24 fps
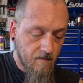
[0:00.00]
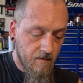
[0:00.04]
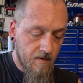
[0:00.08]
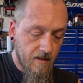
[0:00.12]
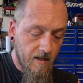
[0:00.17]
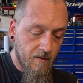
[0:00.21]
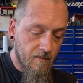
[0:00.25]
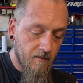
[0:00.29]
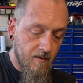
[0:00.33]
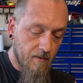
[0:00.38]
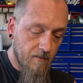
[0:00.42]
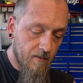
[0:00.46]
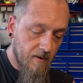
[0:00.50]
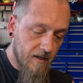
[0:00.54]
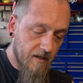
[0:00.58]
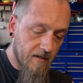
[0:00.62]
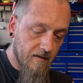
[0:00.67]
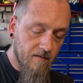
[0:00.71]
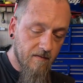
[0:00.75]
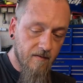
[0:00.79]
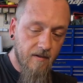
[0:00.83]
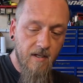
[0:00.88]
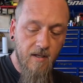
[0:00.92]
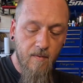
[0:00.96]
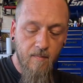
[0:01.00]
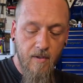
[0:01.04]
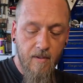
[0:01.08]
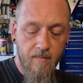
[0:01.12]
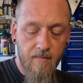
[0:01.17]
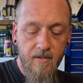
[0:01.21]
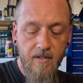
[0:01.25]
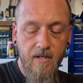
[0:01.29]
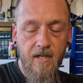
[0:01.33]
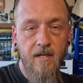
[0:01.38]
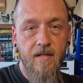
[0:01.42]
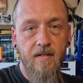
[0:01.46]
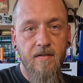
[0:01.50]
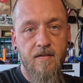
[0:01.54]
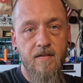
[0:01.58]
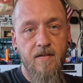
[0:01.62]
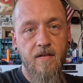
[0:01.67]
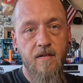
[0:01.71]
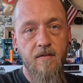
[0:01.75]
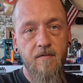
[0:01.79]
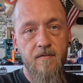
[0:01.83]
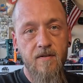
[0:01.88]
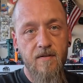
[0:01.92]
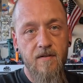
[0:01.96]
That way we can keep up to date
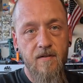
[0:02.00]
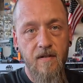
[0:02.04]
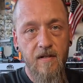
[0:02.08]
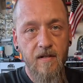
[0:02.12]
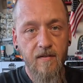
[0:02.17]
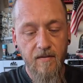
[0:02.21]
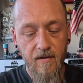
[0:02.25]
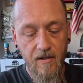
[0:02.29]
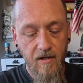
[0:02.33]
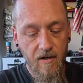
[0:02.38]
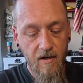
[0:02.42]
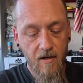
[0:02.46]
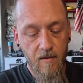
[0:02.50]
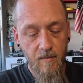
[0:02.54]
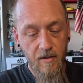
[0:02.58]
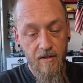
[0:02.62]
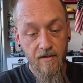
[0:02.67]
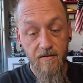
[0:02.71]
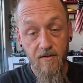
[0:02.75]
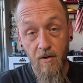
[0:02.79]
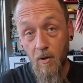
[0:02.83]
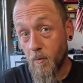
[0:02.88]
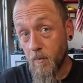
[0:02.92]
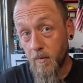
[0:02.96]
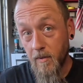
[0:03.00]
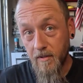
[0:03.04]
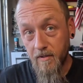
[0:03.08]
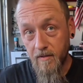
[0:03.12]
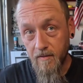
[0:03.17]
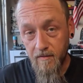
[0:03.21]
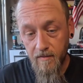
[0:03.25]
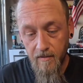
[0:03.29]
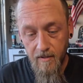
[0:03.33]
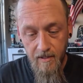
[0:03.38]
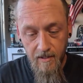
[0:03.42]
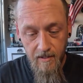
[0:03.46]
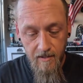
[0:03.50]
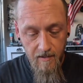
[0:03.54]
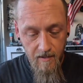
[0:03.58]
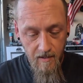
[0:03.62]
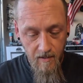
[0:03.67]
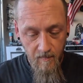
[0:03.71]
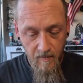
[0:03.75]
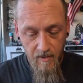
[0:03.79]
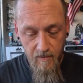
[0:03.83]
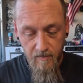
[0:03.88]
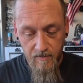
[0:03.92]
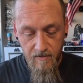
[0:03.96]
instead of just leaving comments hoping that
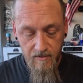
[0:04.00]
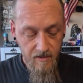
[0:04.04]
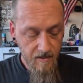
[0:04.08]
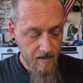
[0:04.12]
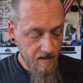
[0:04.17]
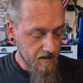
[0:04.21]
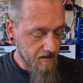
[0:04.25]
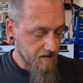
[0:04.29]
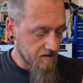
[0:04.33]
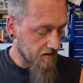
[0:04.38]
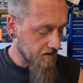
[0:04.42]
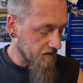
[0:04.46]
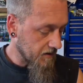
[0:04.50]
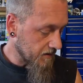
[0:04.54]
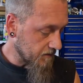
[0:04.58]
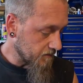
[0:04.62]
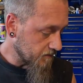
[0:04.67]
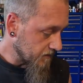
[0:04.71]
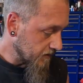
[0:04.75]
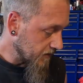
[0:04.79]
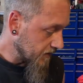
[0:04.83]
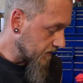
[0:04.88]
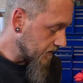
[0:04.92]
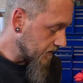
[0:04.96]
I'm able to get to them.